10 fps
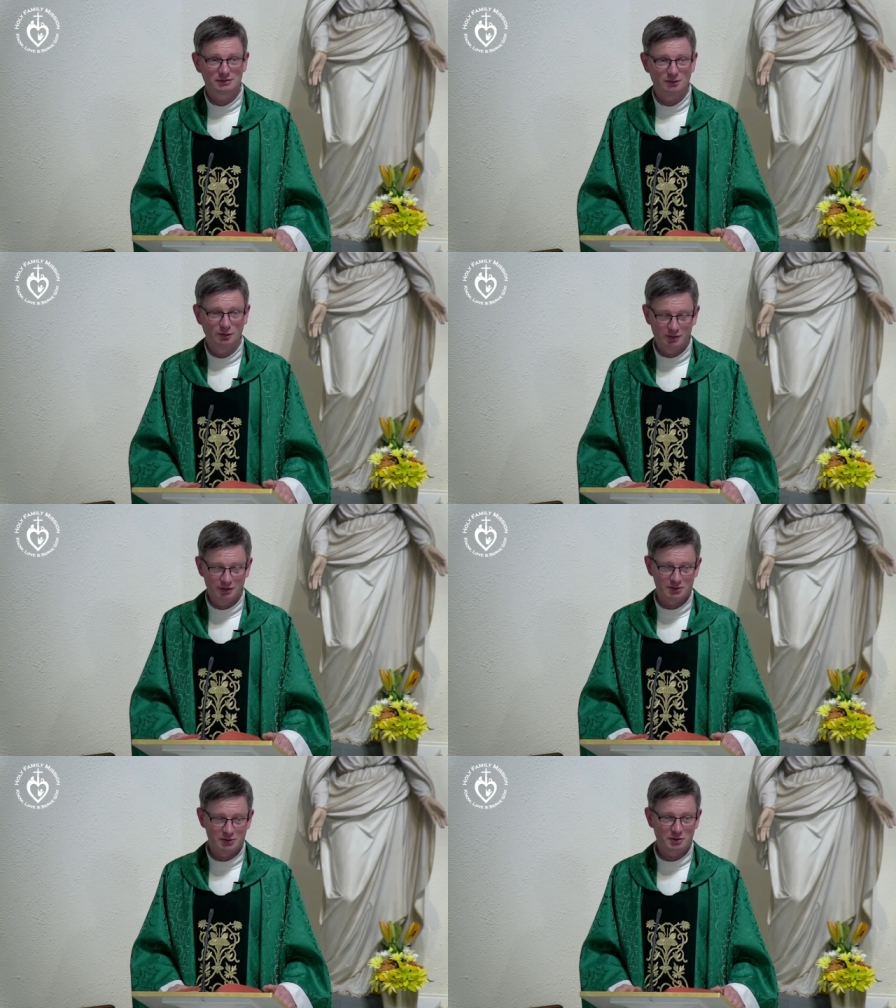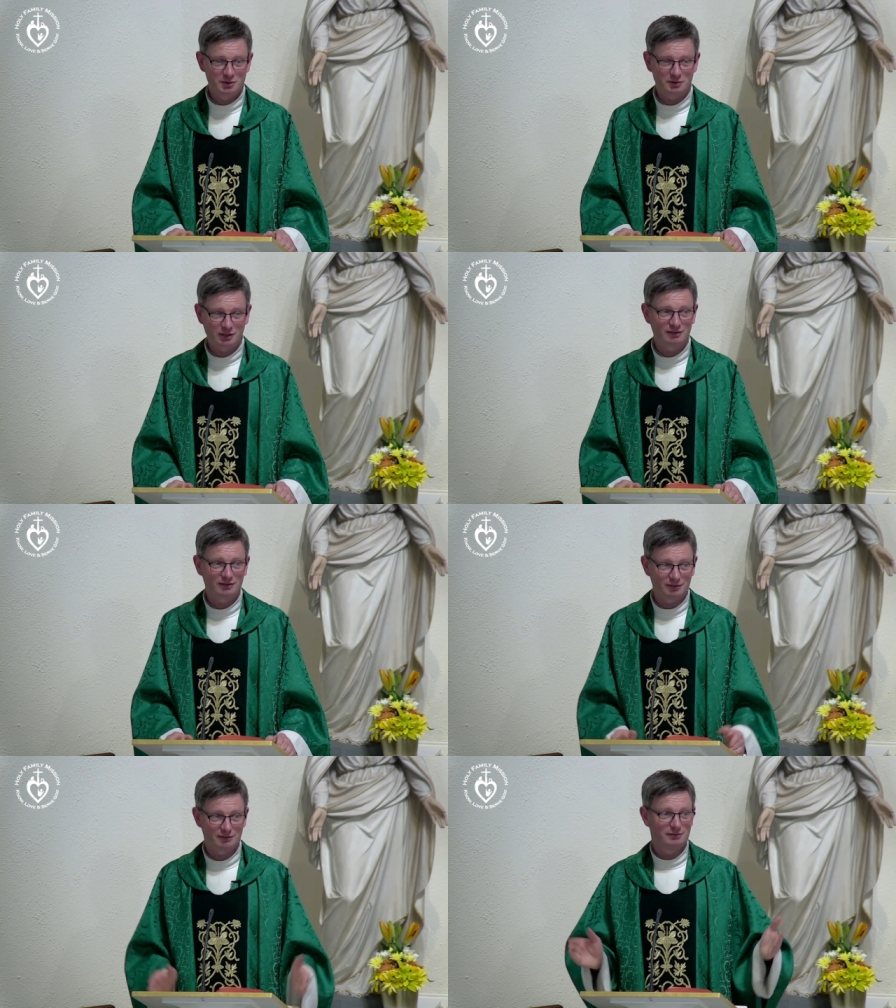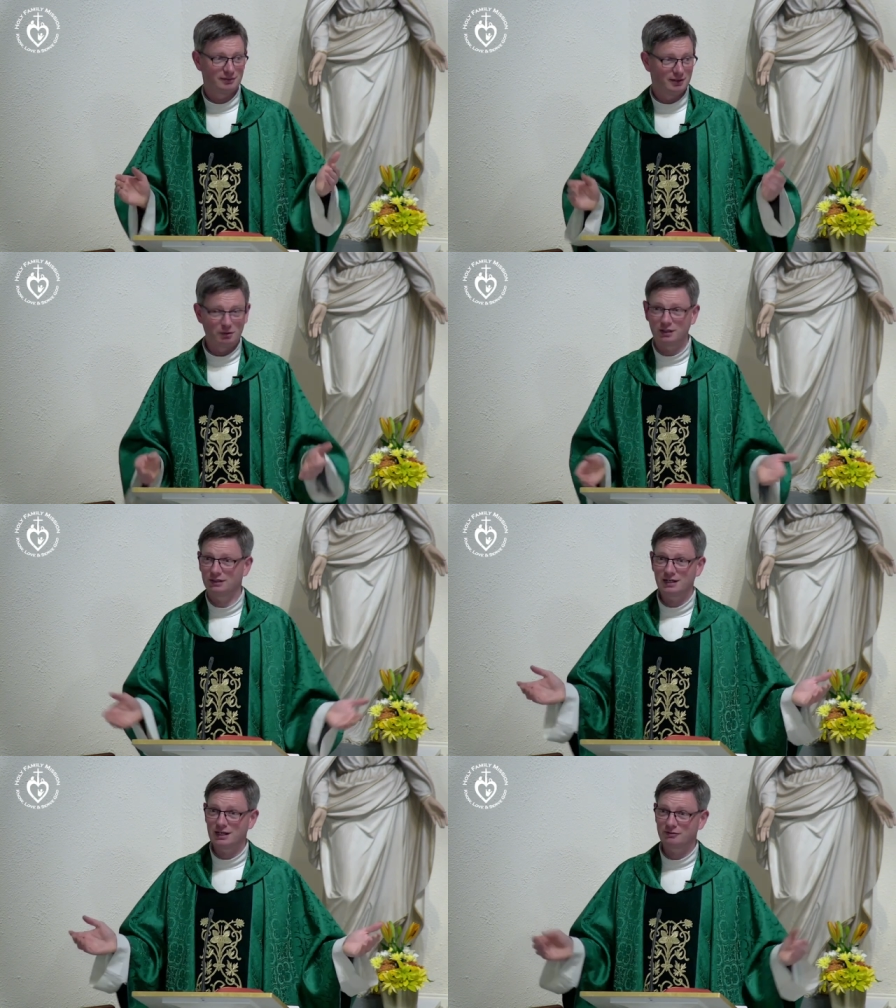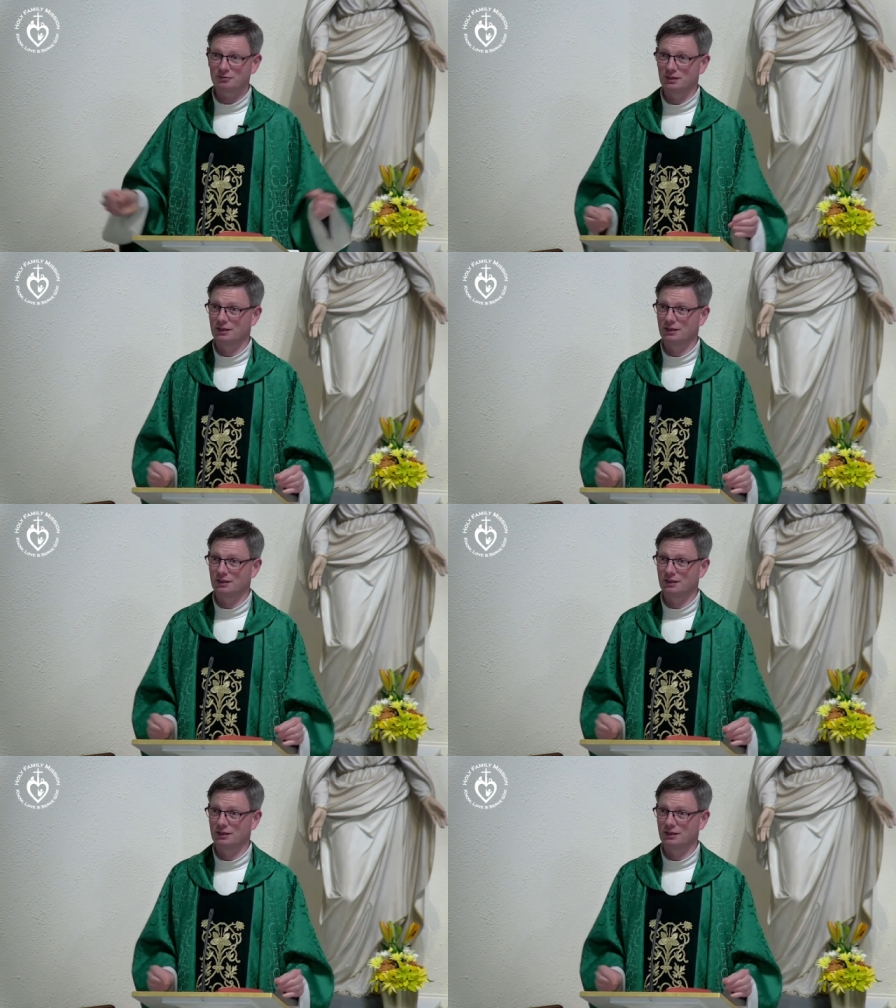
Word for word: hopefully there's insurance for that. I don't know. What can they take from me?